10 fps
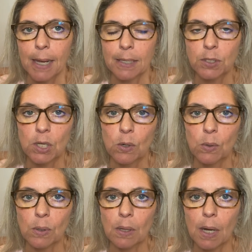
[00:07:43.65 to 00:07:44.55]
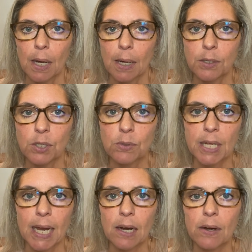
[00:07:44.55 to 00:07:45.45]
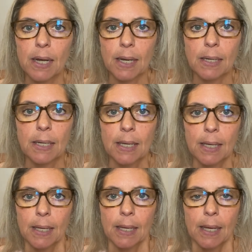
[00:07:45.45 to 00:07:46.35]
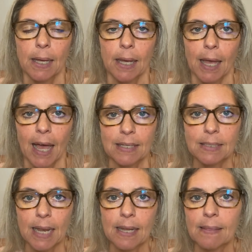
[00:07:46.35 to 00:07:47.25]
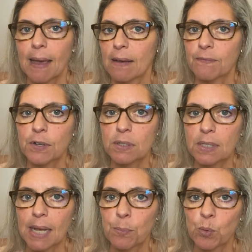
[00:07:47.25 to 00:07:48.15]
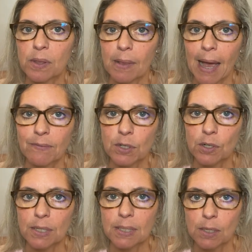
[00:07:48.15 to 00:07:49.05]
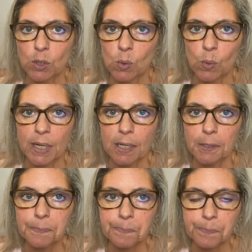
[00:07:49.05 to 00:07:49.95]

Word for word: And so uh, doTERRA has taken that first step with lavender essential oil